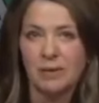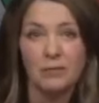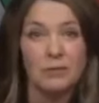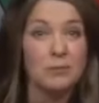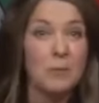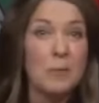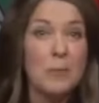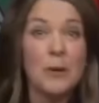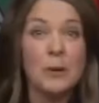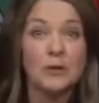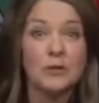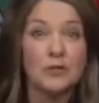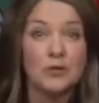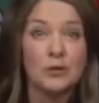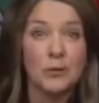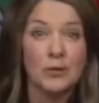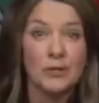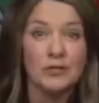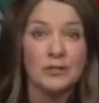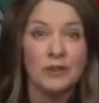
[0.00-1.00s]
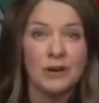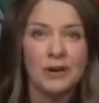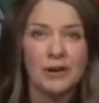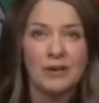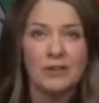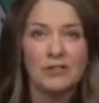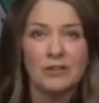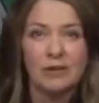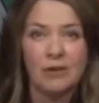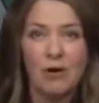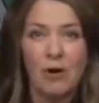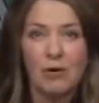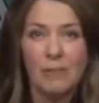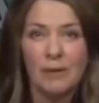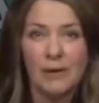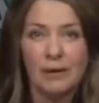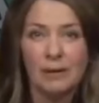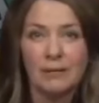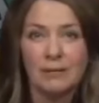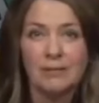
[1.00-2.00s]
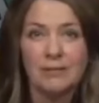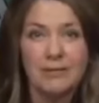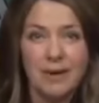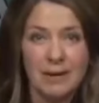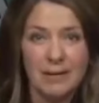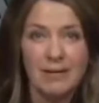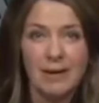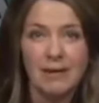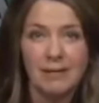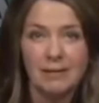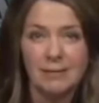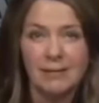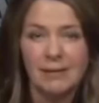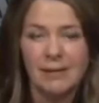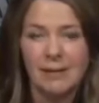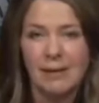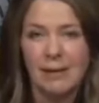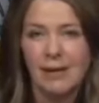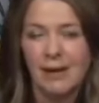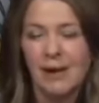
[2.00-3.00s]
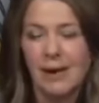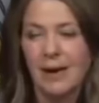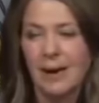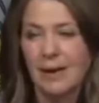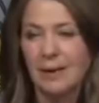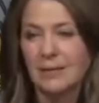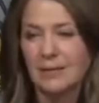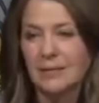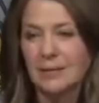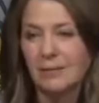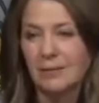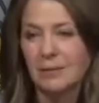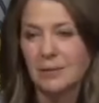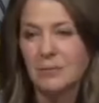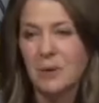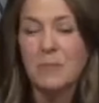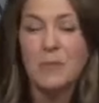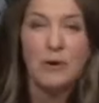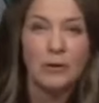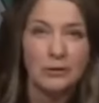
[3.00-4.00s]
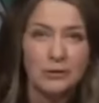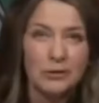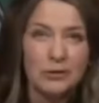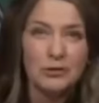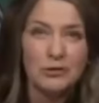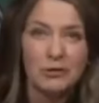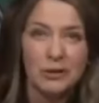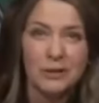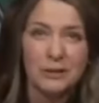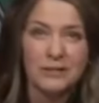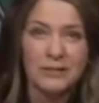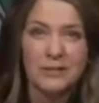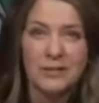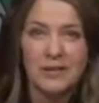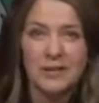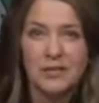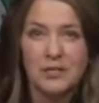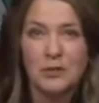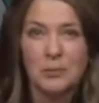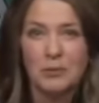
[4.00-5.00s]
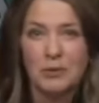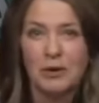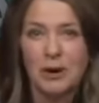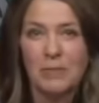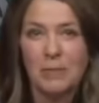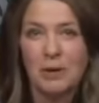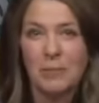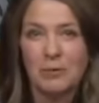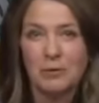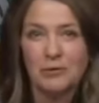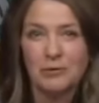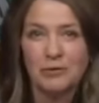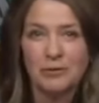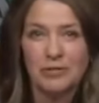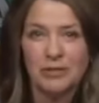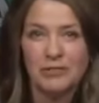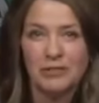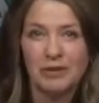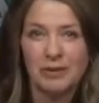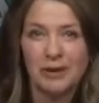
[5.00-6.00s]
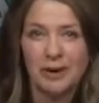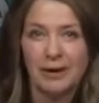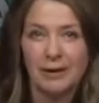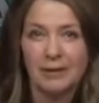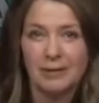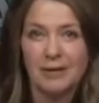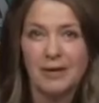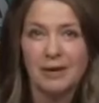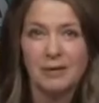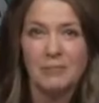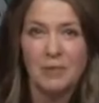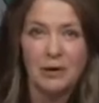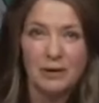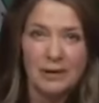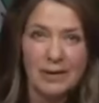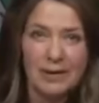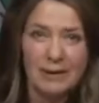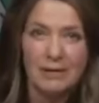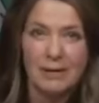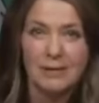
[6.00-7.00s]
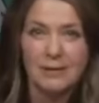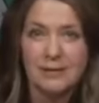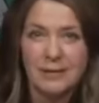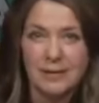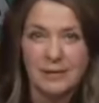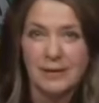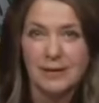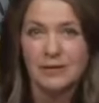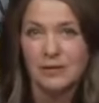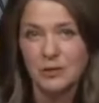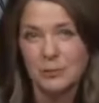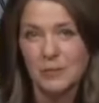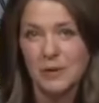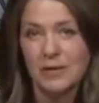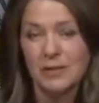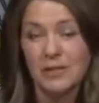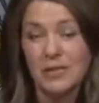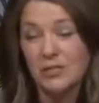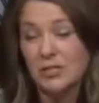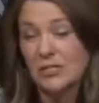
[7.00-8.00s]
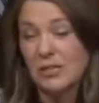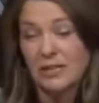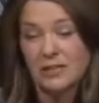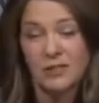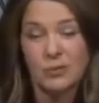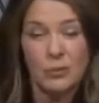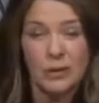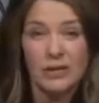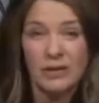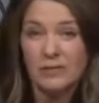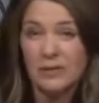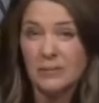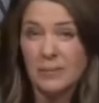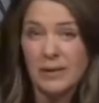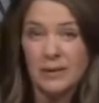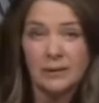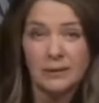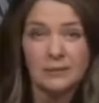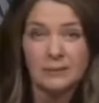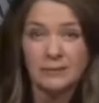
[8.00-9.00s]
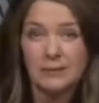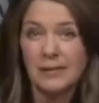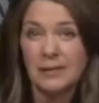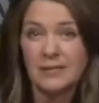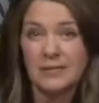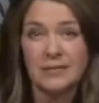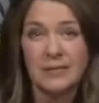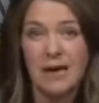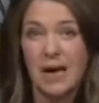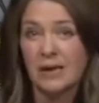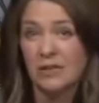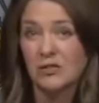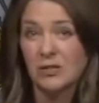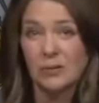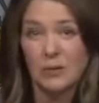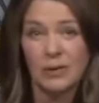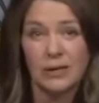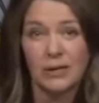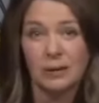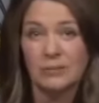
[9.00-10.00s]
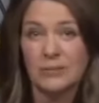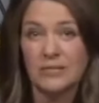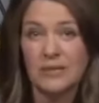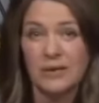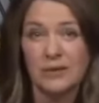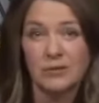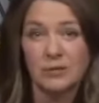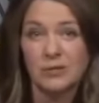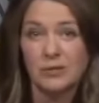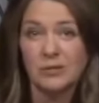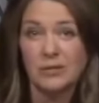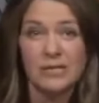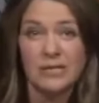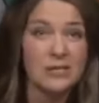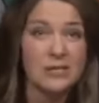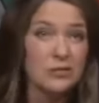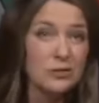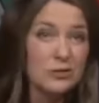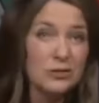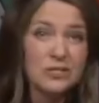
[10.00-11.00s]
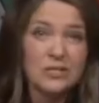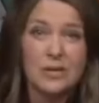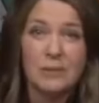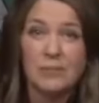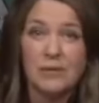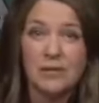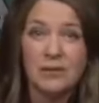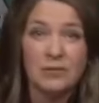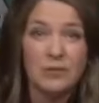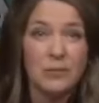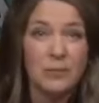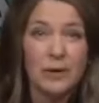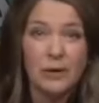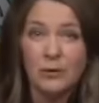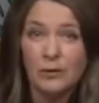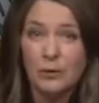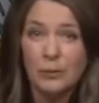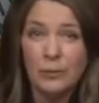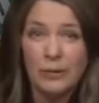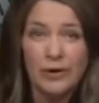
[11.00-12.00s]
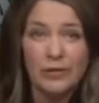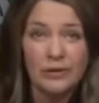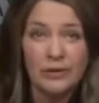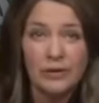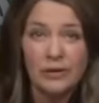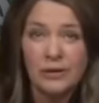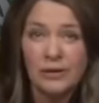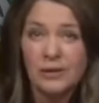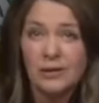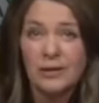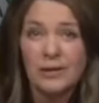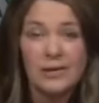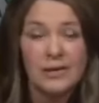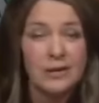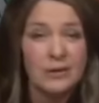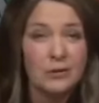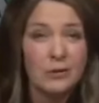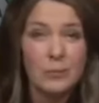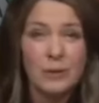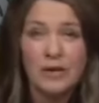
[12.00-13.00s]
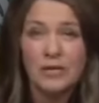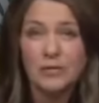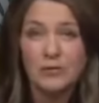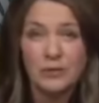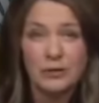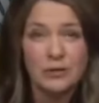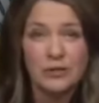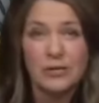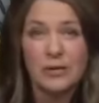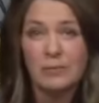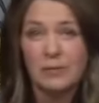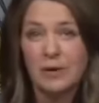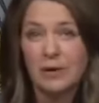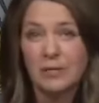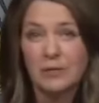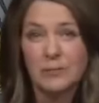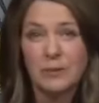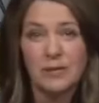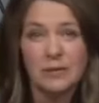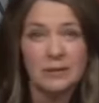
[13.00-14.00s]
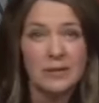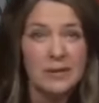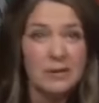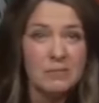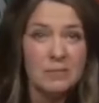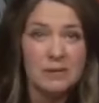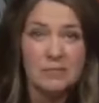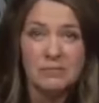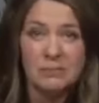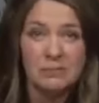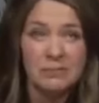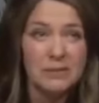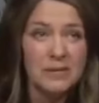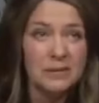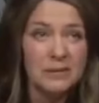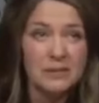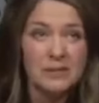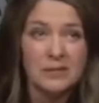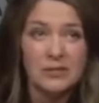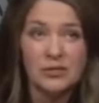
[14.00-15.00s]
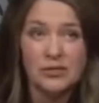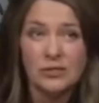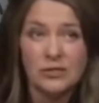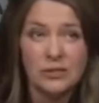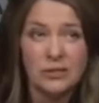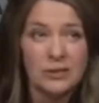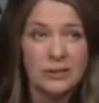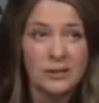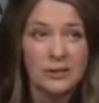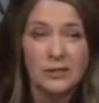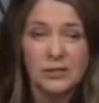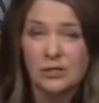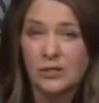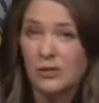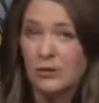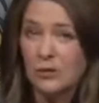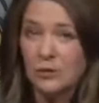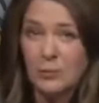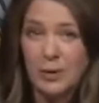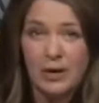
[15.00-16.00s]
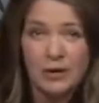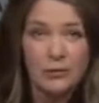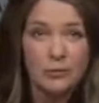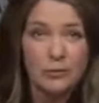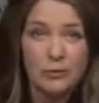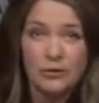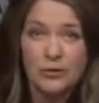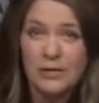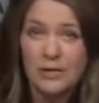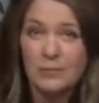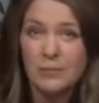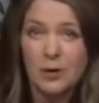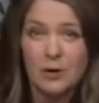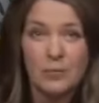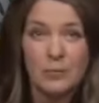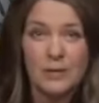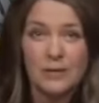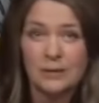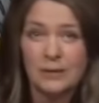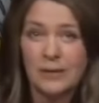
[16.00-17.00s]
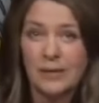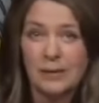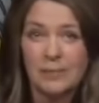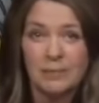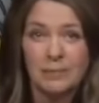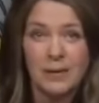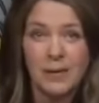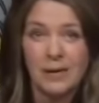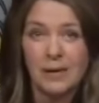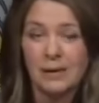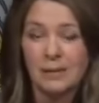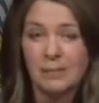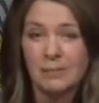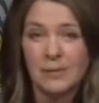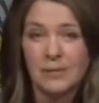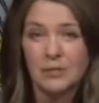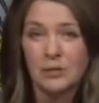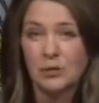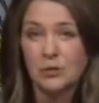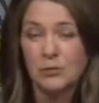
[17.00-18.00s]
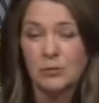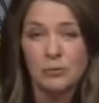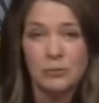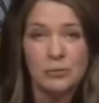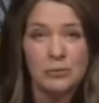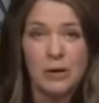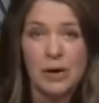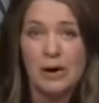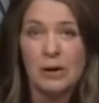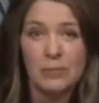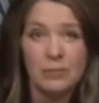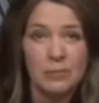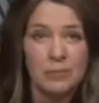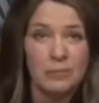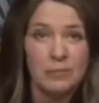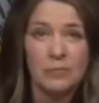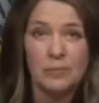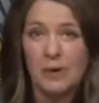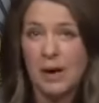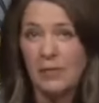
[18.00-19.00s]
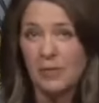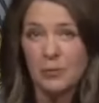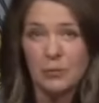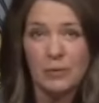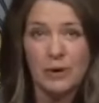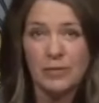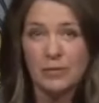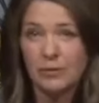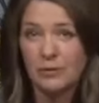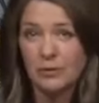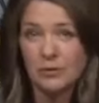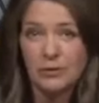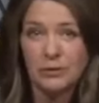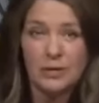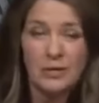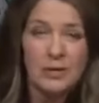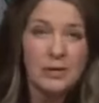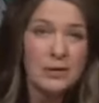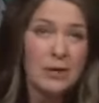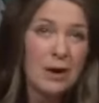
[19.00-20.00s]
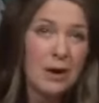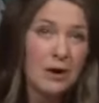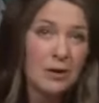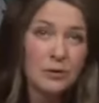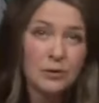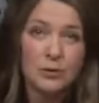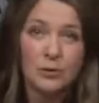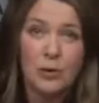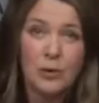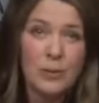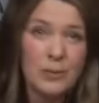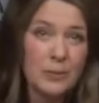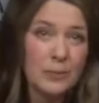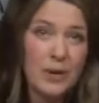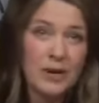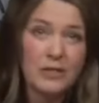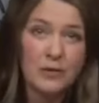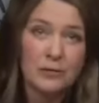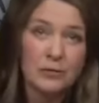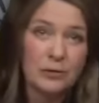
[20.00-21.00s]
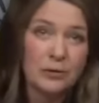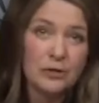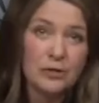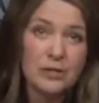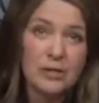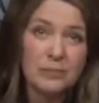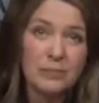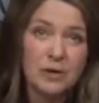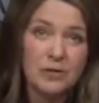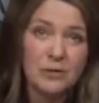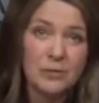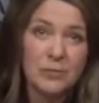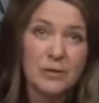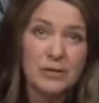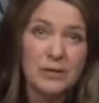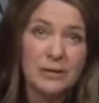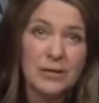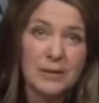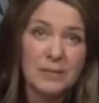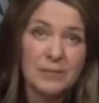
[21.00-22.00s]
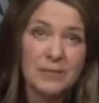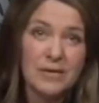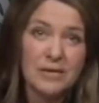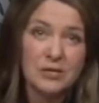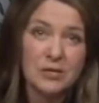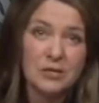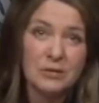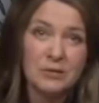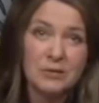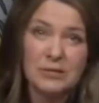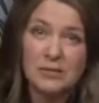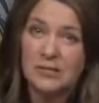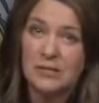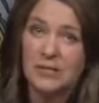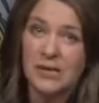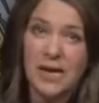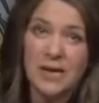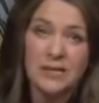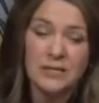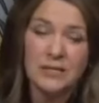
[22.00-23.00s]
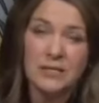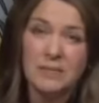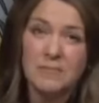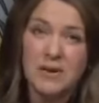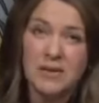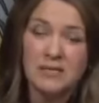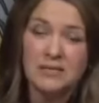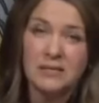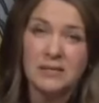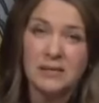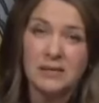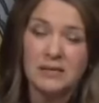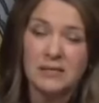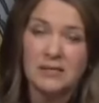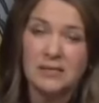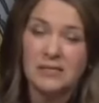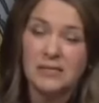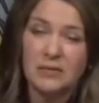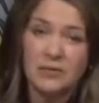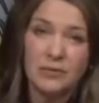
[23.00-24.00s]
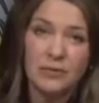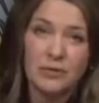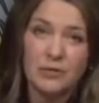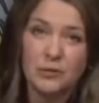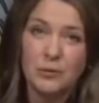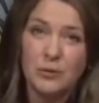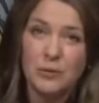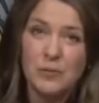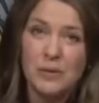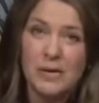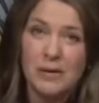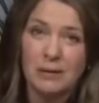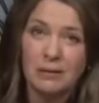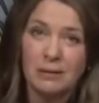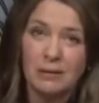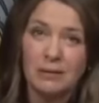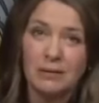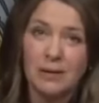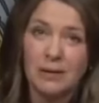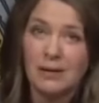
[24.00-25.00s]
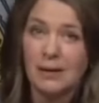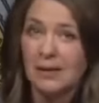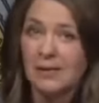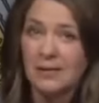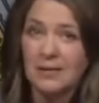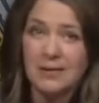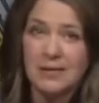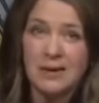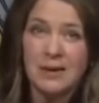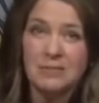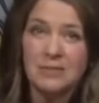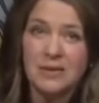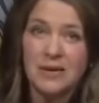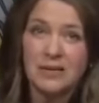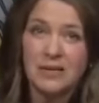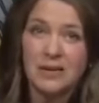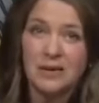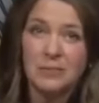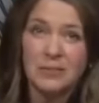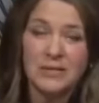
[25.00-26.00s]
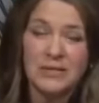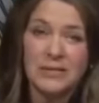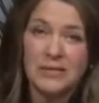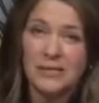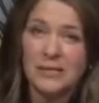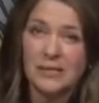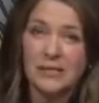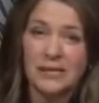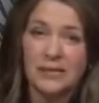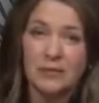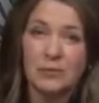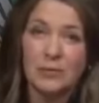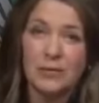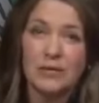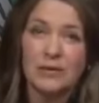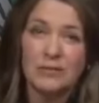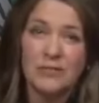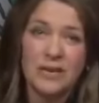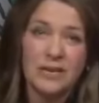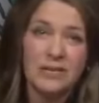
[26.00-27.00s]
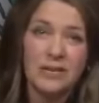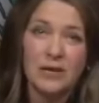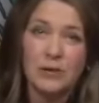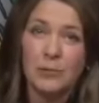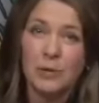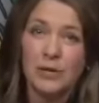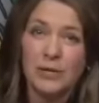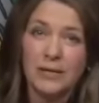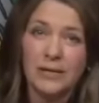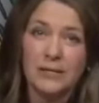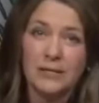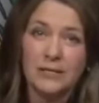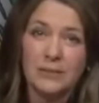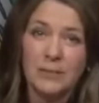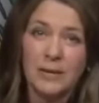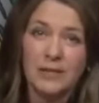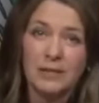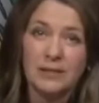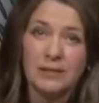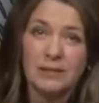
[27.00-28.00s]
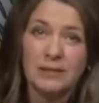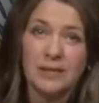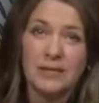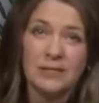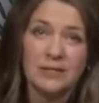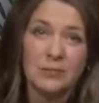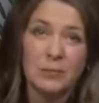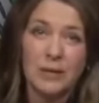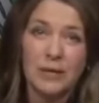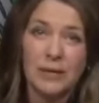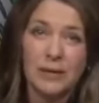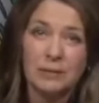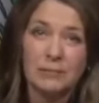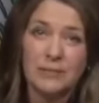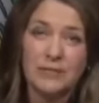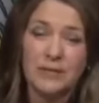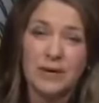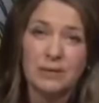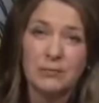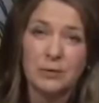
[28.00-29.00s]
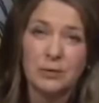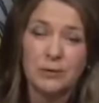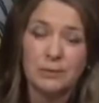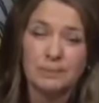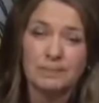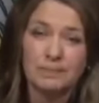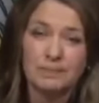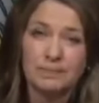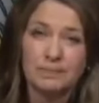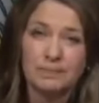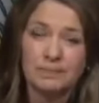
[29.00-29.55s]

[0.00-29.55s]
It was my parents' choice to call me Danielle, and it was my parents' choice to put on my birth certificate that Marlena Danielle Smith, they just liked the ring of it better. That's actually what it comes down to. They didn't do the same thing for my older brother. He goes by his first name, not his middle name. My middle sister, she goes by her first name, not her middle name. My two other brothers also go by their first name, not their middle name. They just decided to make a difference with me. They liked the name Danielle, but they didn't like the ring of Danielle Marlena Smith. That's what it comes down to.